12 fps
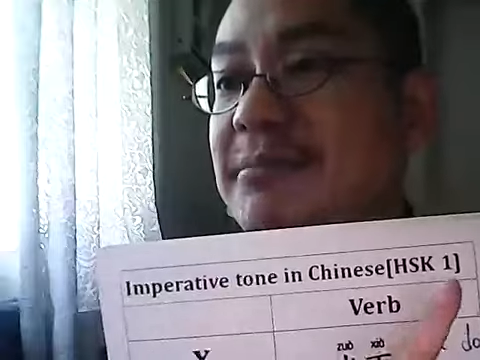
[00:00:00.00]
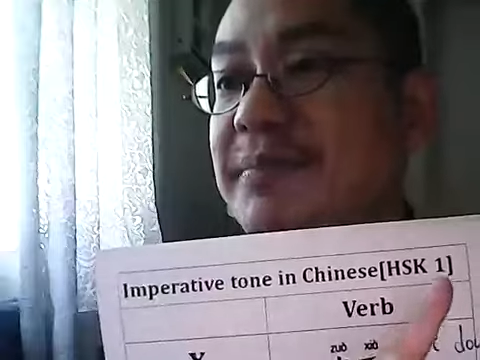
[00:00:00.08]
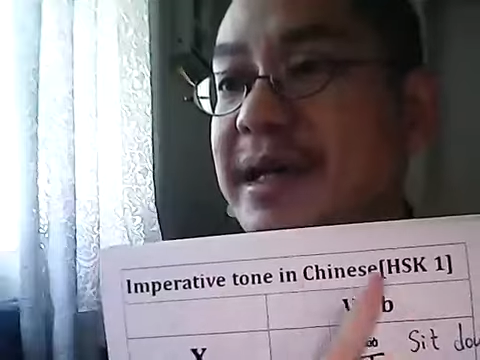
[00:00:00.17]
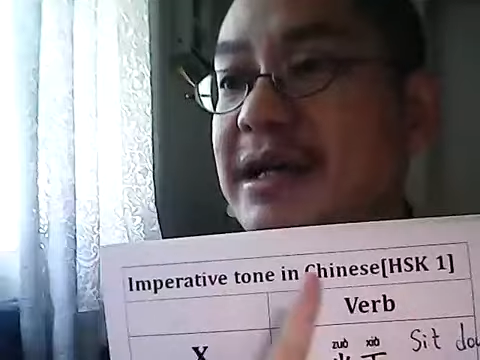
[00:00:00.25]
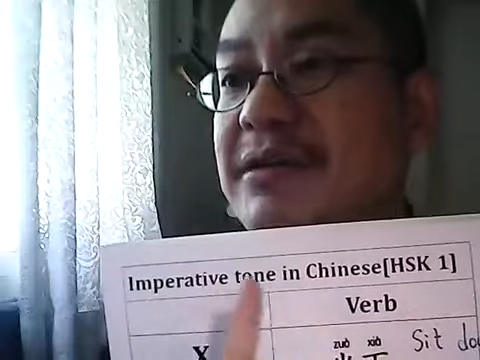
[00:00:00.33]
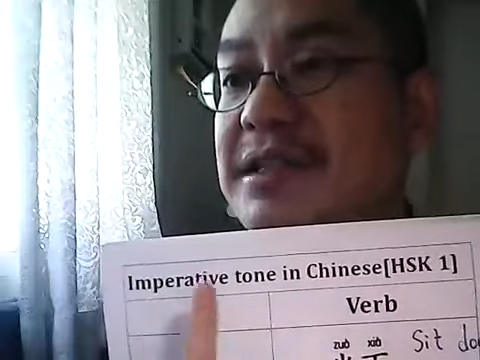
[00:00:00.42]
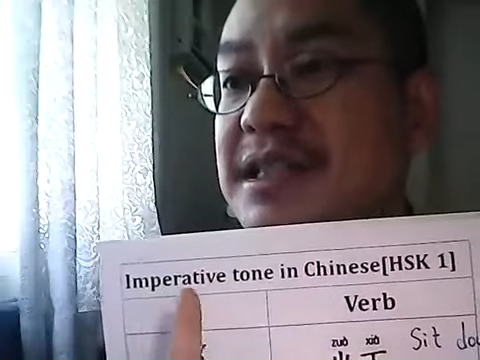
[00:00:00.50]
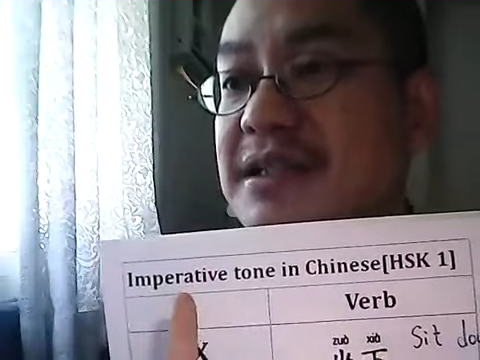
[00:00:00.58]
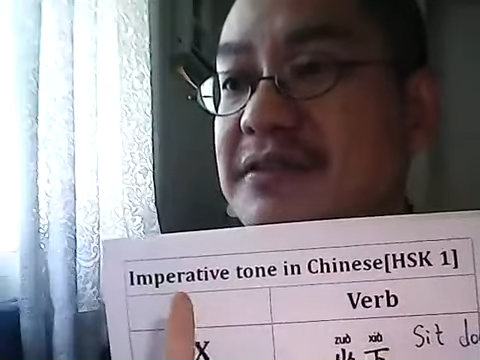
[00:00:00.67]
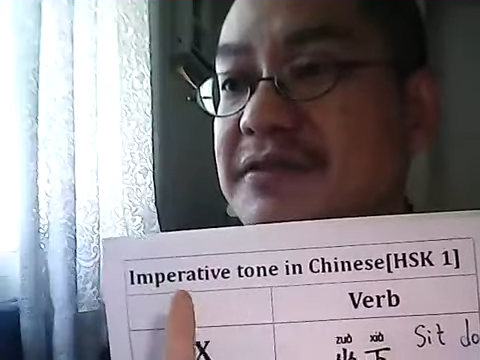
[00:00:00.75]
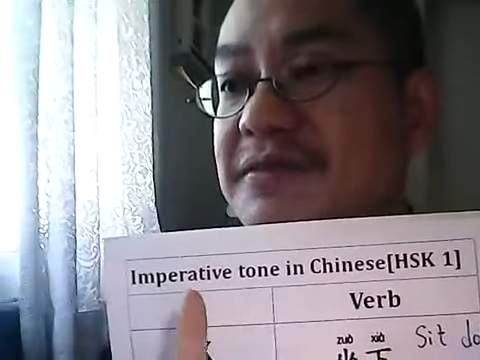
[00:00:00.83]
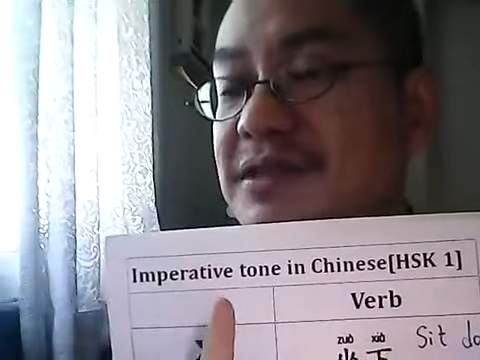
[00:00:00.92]

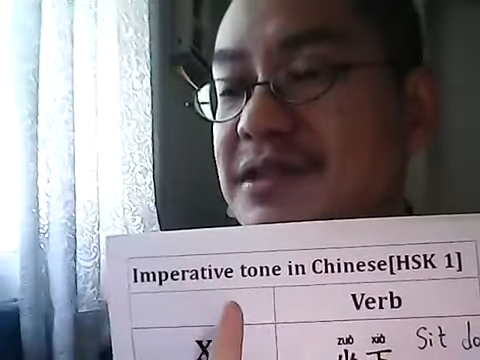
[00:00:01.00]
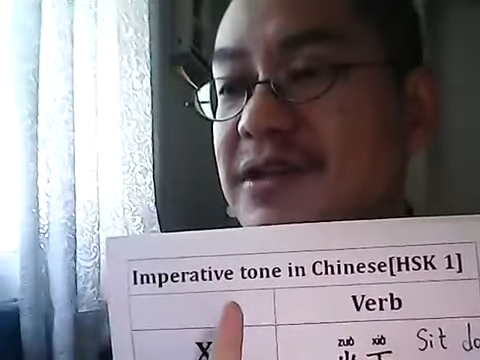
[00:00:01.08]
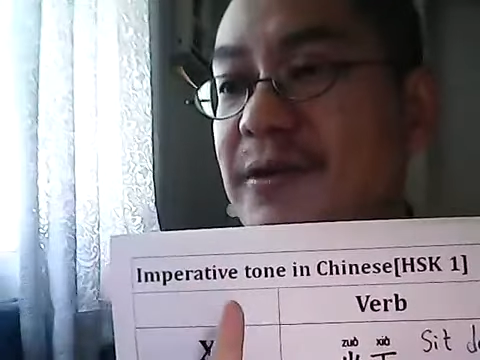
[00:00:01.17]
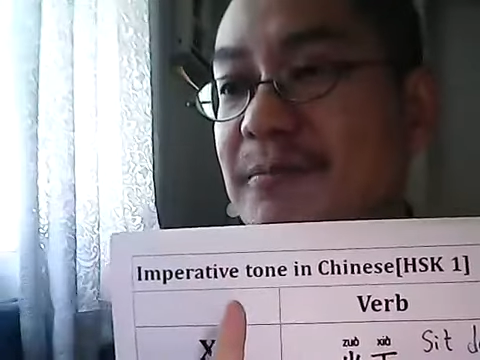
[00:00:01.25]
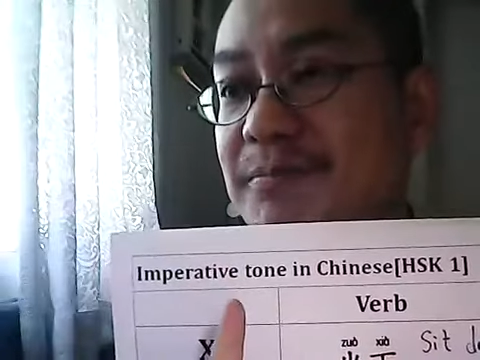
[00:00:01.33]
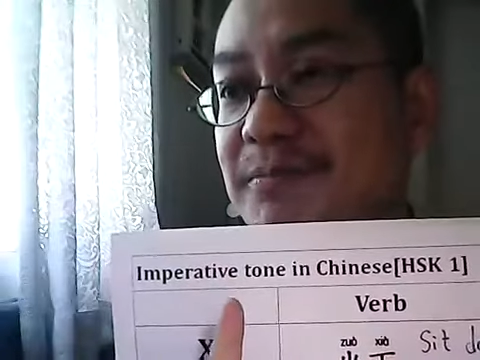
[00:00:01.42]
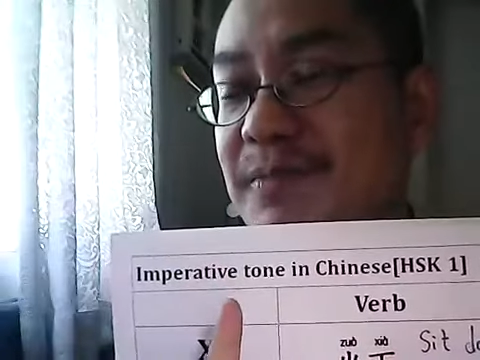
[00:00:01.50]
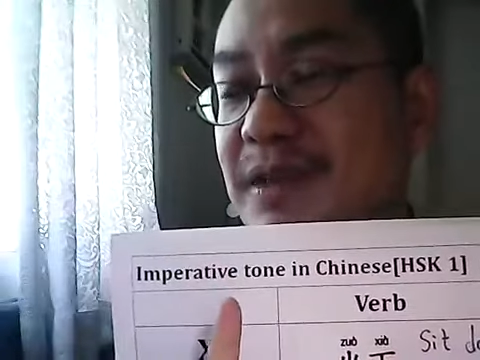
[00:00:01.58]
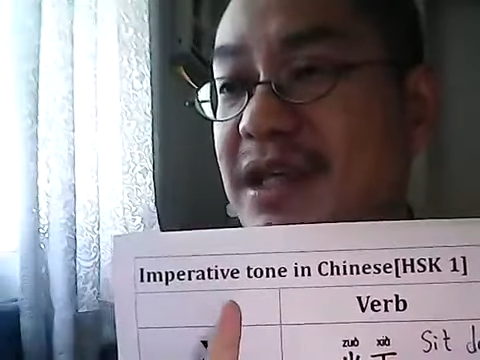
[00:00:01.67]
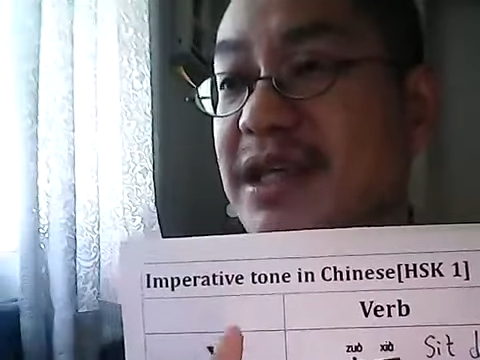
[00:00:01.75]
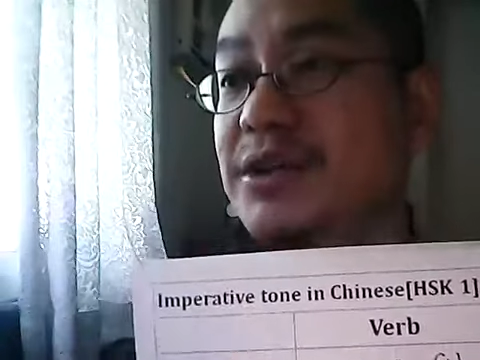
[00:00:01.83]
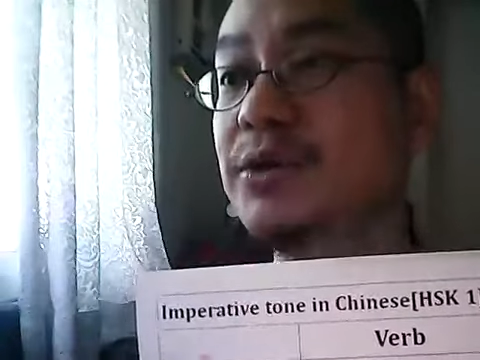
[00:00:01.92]
imperative tone.
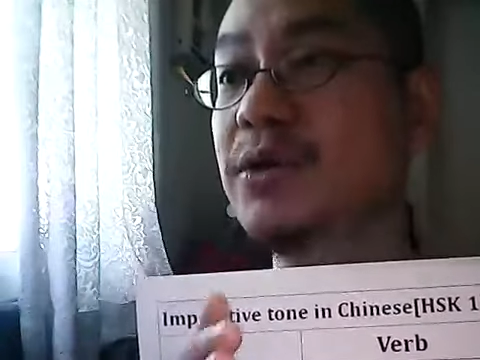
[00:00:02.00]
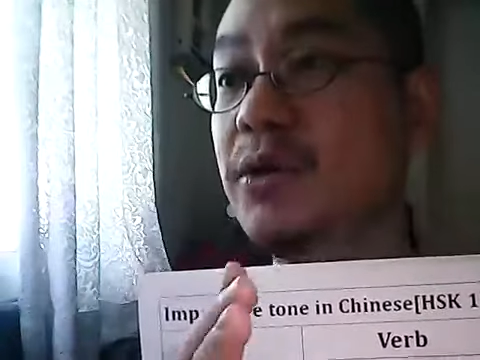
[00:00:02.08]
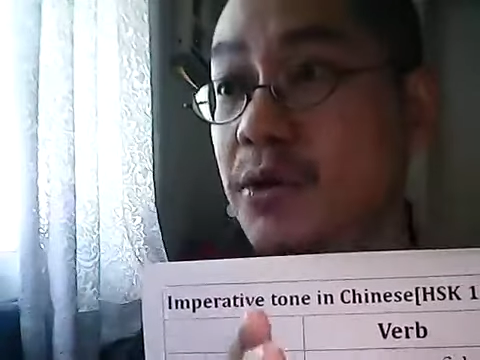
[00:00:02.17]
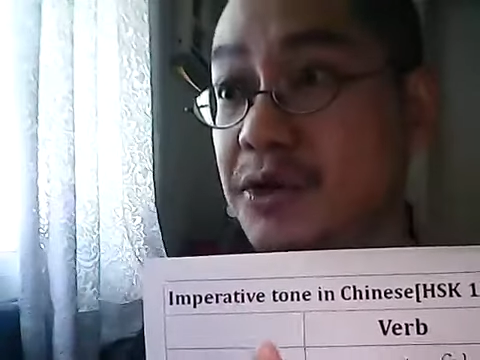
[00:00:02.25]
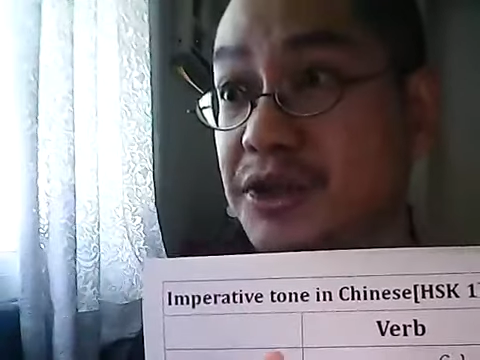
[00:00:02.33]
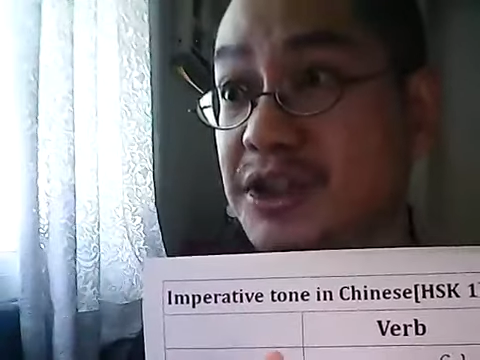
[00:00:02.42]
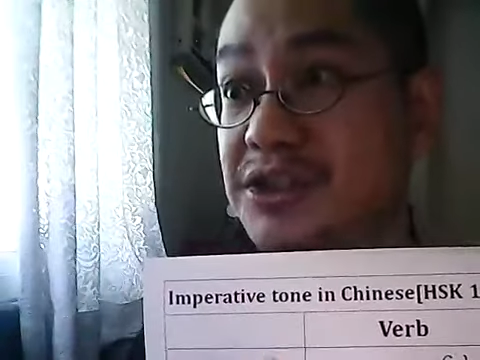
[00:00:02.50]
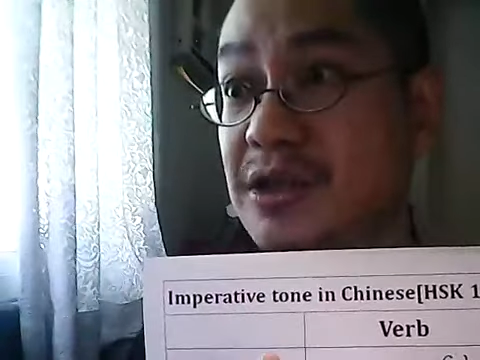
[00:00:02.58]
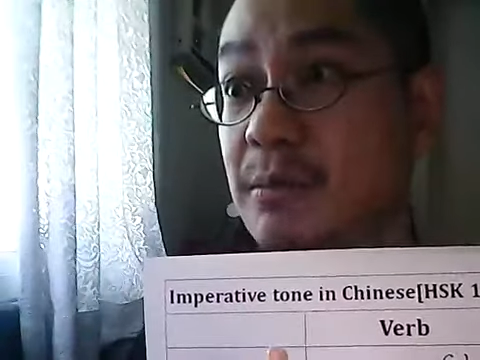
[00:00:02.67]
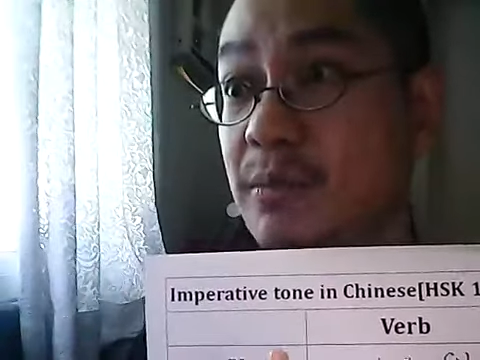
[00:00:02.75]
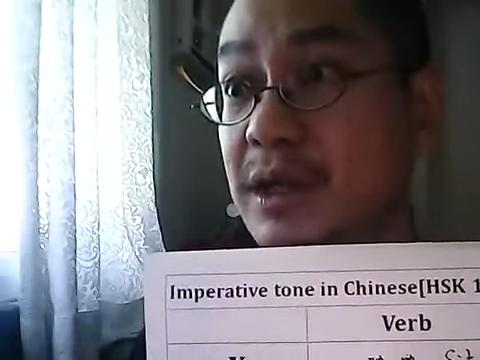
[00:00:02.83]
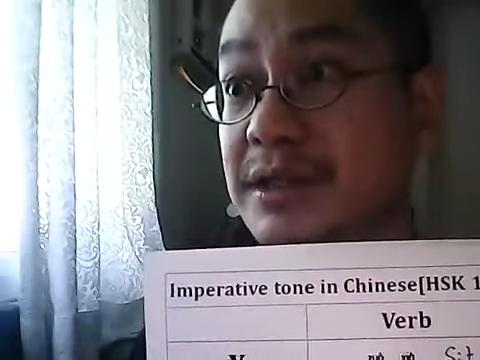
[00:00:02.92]
You order
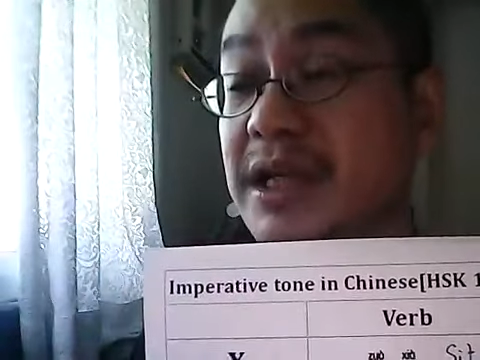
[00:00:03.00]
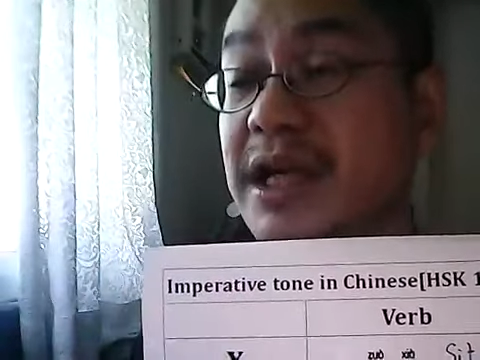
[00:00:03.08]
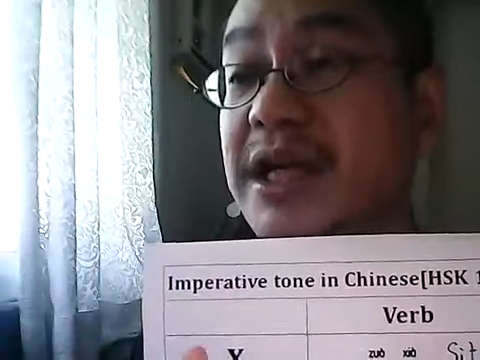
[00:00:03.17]
someone.